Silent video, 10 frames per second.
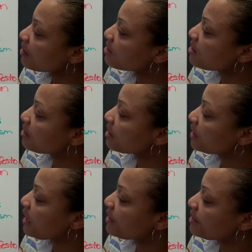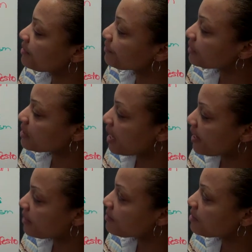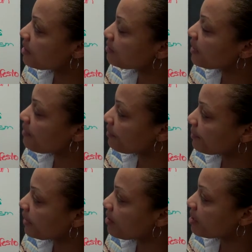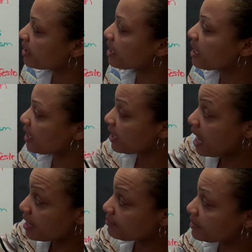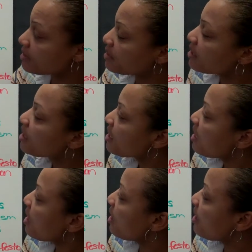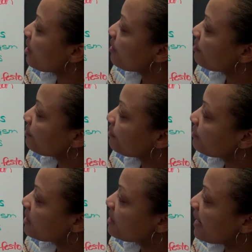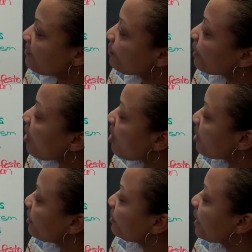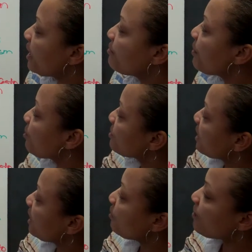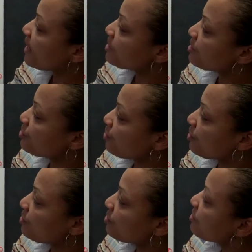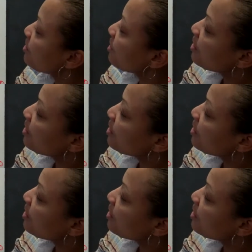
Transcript: So looking at the different types of government, our economist is David Ricardo. He opposed any wage controls,